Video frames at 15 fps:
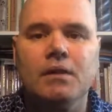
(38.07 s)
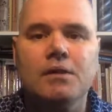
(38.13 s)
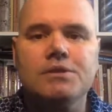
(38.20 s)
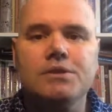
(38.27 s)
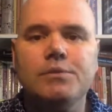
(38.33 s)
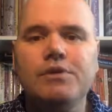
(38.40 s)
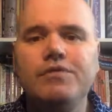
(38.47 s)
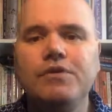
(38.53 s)

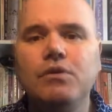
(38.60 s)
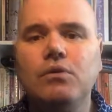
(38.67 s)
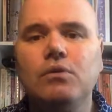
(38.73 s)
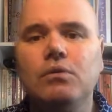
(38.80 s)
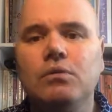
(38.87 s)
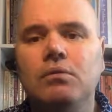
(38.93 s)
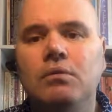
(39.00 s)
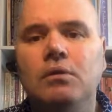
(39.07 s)
So if
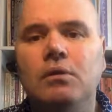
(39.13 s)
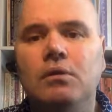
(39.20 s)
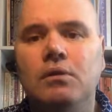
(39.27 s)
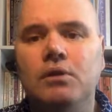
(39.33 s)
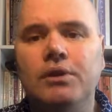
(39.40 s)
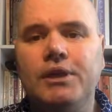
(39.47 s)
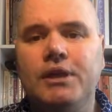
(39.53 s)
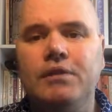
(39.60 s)
you're
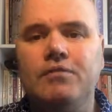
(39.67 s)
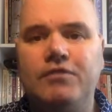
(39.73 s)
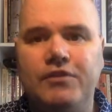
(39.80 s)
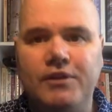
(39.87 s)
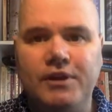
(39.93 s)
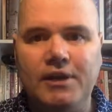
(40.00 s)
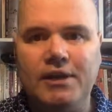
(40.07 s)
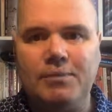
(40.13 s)
looking for
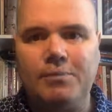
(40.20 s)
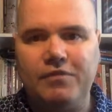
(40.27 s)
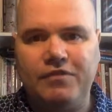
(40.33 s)
an elite